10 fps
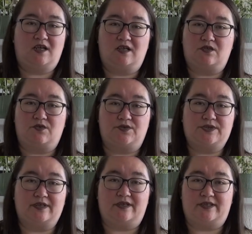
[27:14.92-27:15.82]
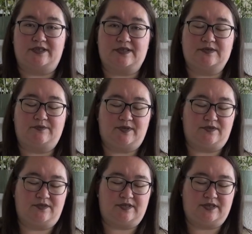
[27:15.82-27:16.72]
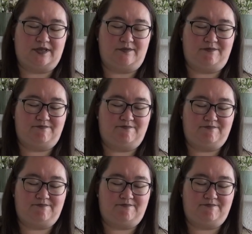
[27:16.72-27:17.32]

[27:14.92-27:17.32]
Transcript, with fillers: across the lines because I'm